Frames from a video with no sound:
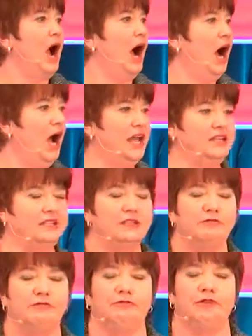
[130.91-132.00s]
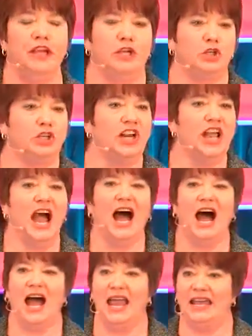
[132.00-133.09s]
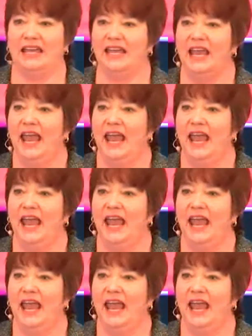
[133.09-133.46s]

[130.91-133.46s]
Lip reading: hunt, fish, hike,